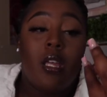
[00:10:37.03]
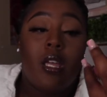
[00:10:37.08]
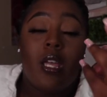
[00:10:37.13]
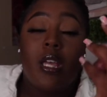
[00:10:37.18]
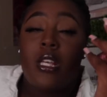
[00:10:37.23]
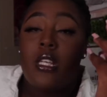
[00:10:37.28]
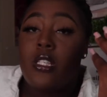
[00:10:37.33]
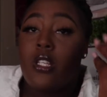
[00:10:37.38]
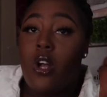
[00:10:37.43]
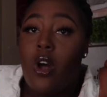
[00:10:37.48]

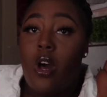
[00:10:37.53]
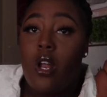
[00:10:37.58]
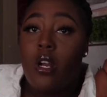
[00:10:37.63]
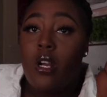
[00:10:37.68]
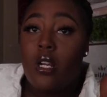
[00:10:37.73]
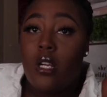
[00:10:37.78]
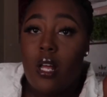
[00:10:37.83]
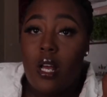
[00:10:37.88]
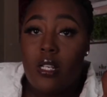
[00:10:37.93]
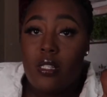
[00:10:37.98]
it's called
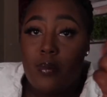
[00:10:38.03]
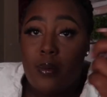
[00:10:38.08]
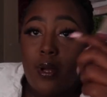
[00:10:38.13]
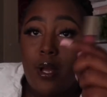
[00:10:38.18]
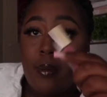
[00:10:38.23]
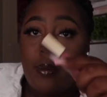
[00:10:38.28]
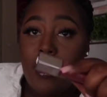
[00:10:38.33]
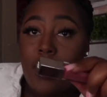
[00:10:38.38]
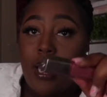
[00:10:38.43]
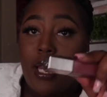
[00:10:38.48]
a gloss
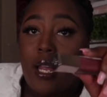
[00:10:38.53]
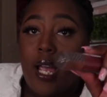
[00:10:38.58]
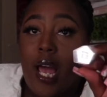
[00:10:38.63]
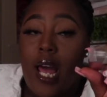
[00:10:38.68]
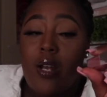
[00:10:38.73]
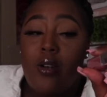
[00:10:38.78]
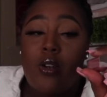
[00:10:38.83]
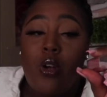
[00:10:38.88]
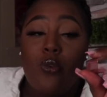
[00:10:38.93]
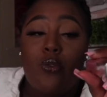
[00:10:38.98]
bomb heat.
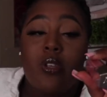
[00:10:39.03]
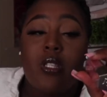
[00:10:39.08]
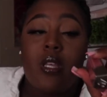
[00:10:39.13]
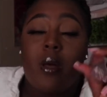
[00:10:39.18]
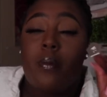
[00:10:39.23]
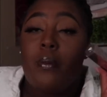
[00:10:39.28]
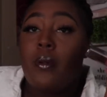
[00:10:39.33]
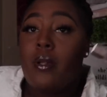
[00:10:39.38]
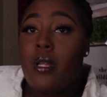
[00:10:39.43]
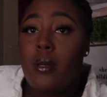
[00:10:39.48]
I don't know if it's a
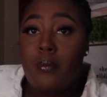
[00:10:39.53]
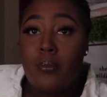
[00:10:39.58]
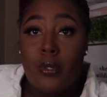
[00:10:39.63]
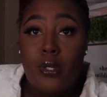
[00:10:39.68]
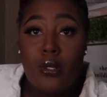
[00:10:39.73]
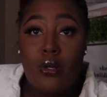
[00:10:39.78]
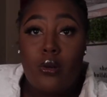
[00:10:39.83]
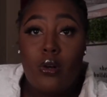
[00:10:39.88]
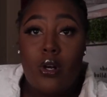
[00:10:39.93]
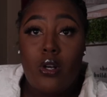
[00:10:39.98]

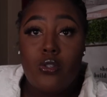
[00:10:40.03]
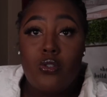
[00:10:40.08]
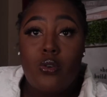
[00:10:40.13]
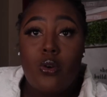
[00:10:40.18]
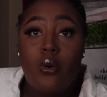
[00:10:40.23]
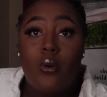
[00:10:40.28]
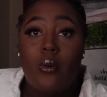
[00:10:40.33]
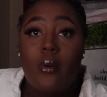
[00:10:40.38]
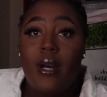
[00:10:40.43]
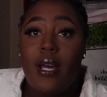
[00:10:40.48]
plumping gloss
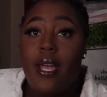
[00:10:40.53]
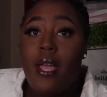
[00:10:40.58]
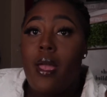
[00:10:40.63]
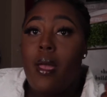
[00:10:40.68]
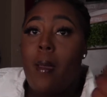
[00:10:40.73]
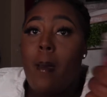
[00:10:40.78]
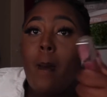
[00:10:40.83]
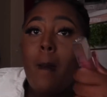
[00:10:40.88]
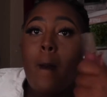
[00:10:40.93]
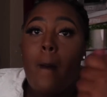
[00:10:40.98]
or what,
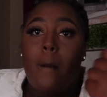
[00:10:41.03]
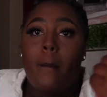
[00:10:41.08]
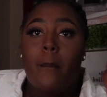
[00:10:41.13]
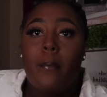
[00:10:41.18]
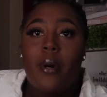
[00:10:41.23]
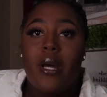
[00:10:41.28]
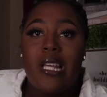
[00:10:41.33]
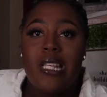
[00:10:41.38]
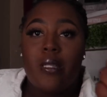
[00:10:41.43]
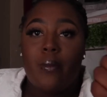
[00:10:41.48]

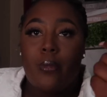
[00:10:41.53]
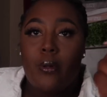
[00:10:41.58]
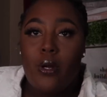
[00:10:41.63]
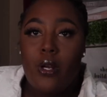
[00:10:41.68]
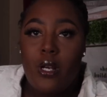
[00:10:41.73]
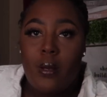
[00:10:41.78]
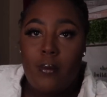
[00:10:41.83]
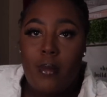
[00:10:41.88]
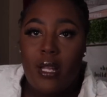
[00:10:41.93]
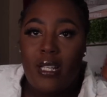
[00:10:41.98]
but it's
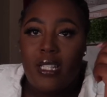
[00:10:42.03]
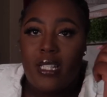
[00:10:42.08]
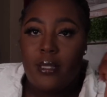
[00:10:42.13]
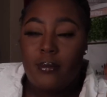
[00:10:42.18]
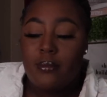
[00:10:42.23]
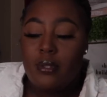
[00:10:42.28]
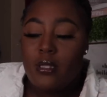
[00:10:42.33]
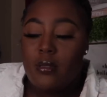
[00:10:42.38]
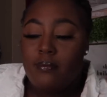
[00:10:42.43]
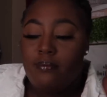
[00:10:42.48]
burning my
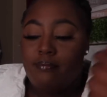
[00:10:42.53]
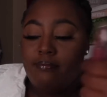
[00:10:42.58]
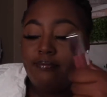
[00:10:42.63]
lips.